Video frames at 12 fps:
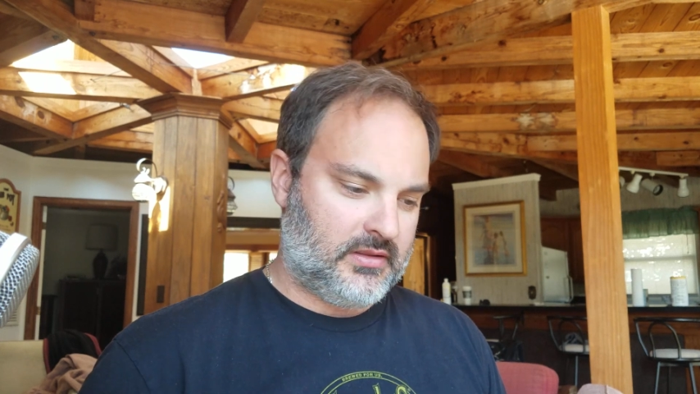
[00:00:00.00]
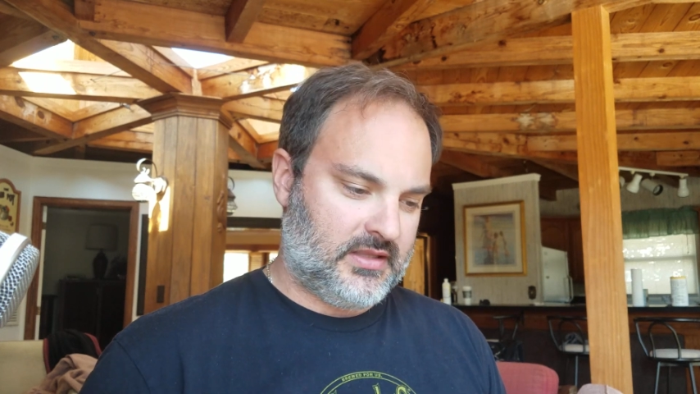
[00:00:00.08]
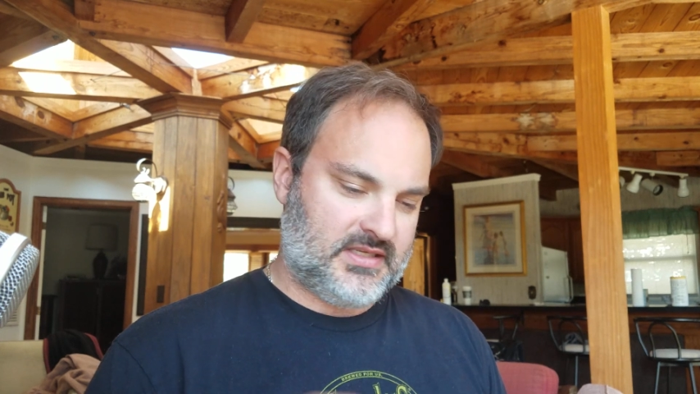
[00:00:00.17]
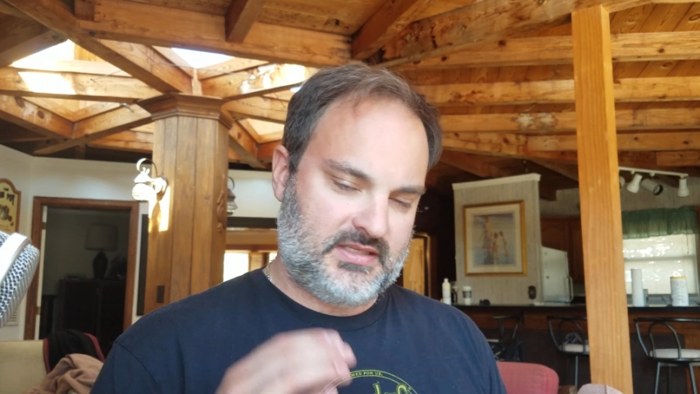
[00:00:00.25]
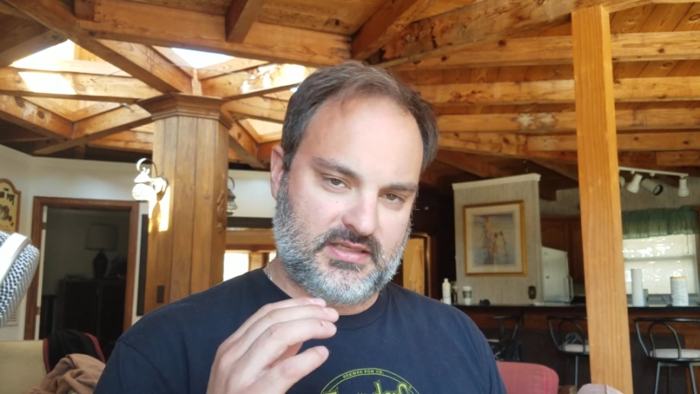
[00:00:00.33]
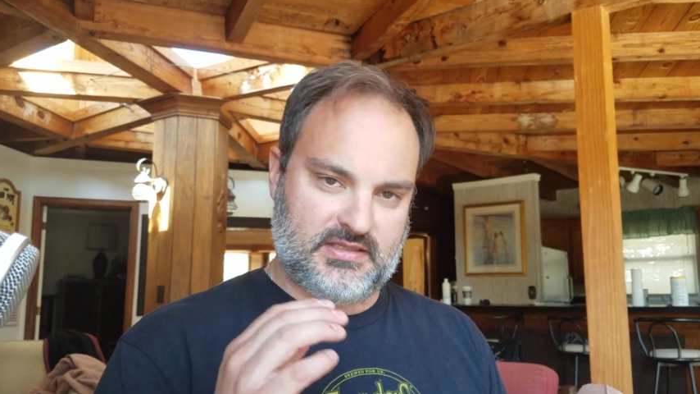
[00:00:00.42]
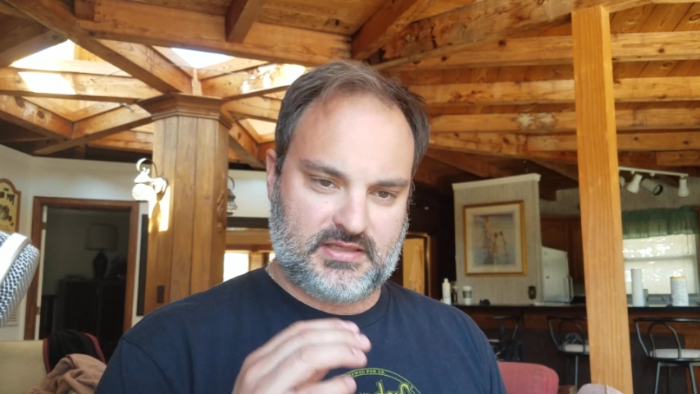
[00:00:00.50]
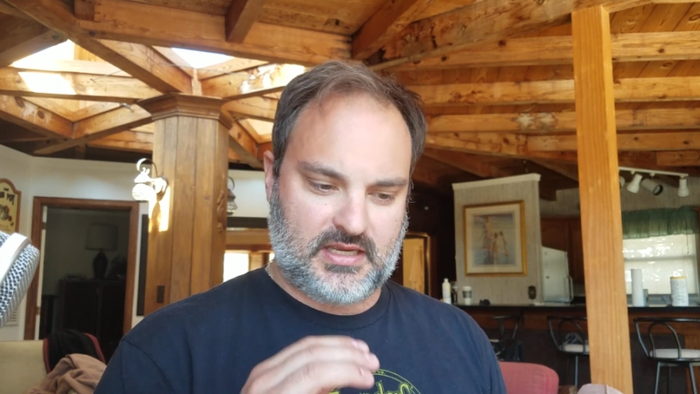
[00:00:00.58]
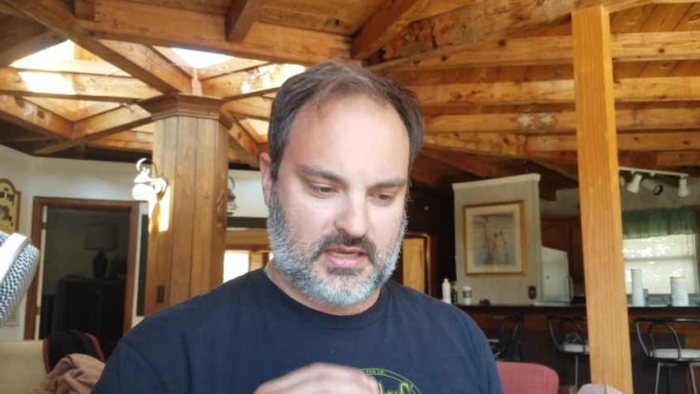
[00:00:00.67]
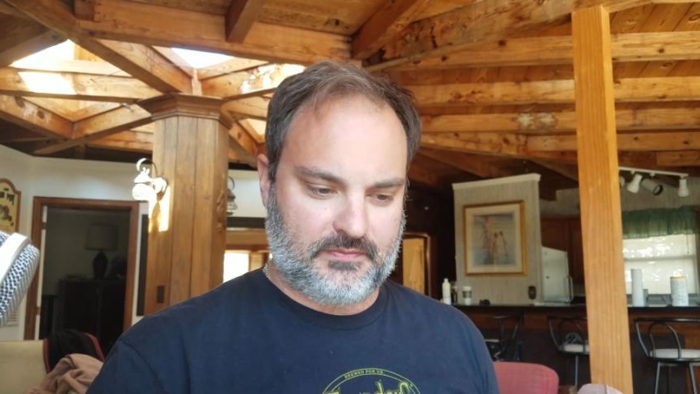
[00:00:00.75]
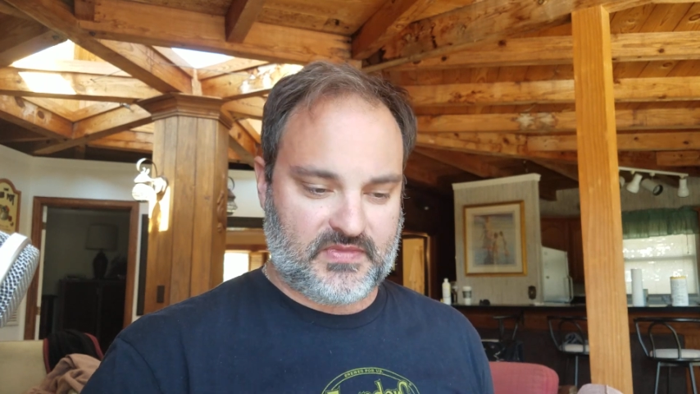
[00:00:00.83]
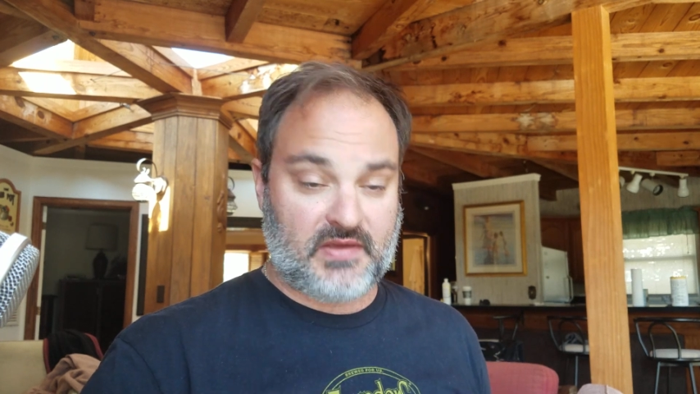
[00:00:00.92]
This is
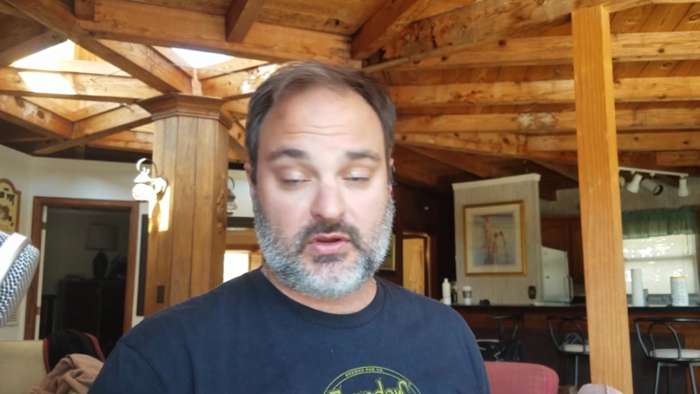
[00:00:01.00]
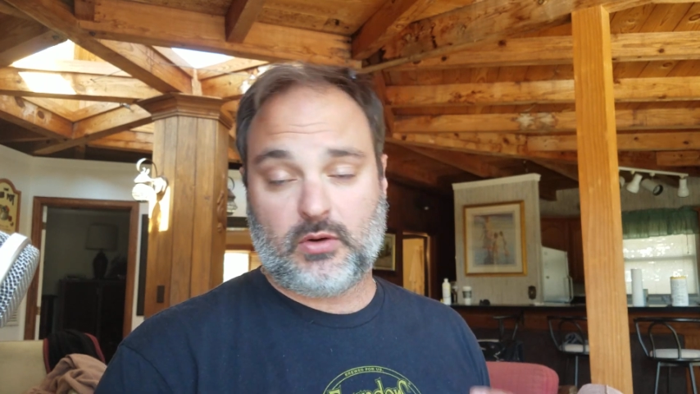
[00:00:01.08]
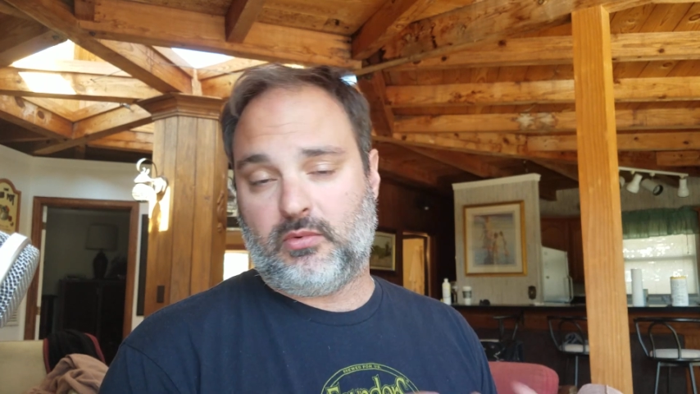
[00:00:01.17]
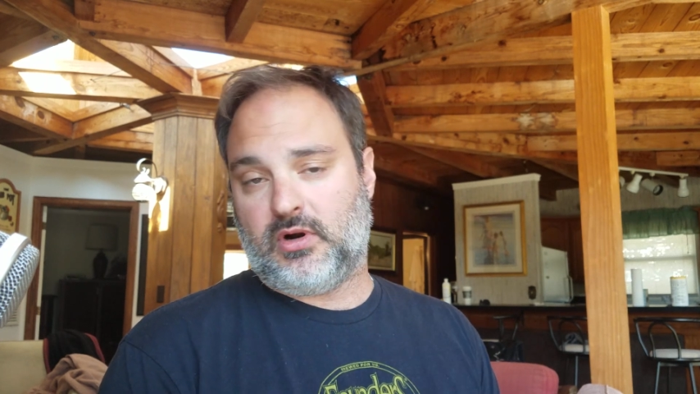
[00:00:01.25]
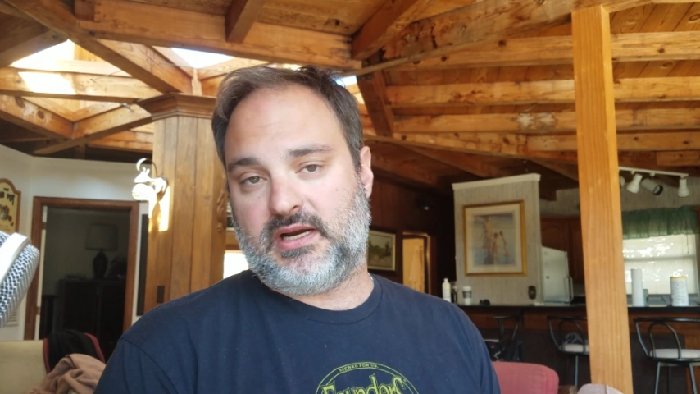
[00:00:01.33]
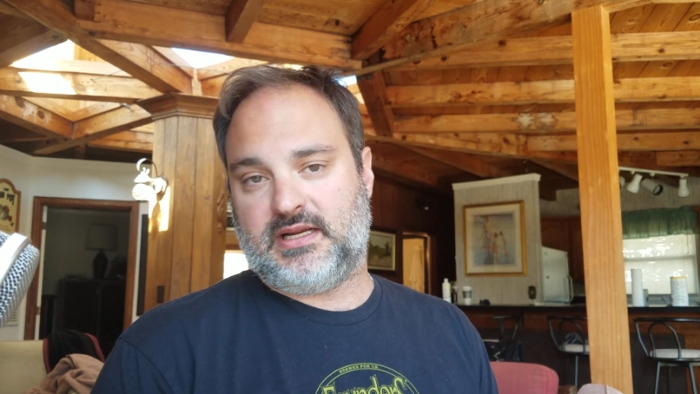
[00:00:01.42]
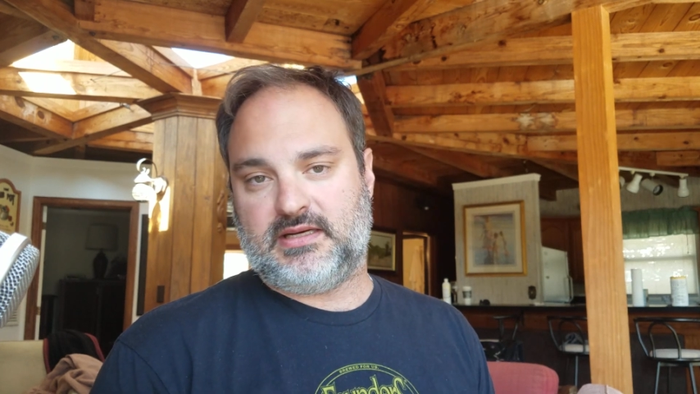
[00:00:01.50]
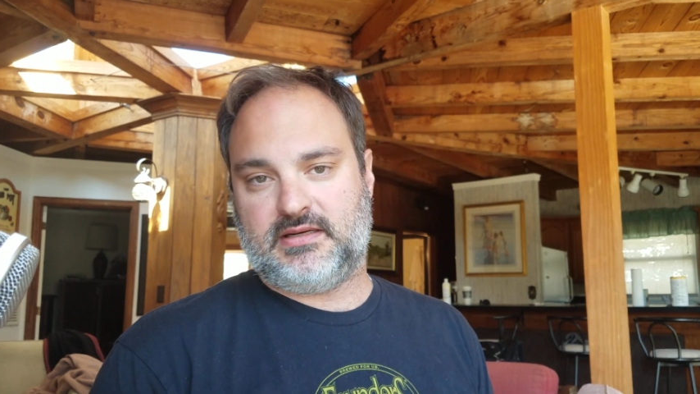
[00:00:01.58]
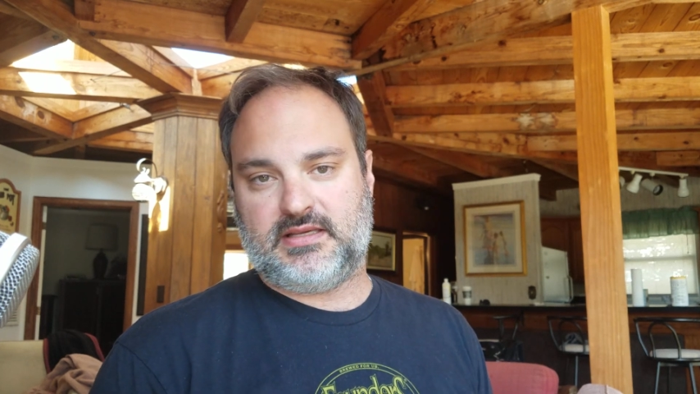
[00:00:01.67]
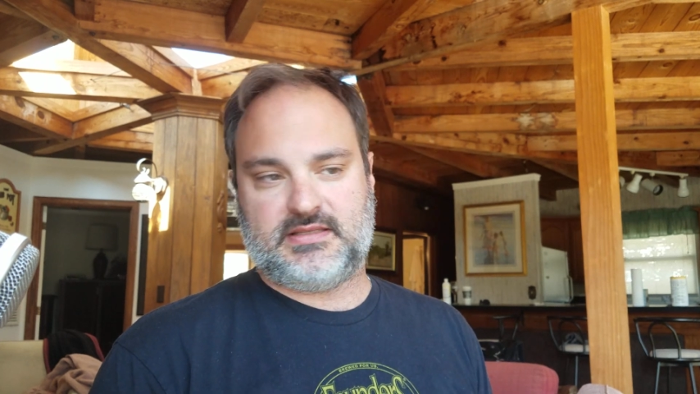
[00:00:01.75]
if you're brought in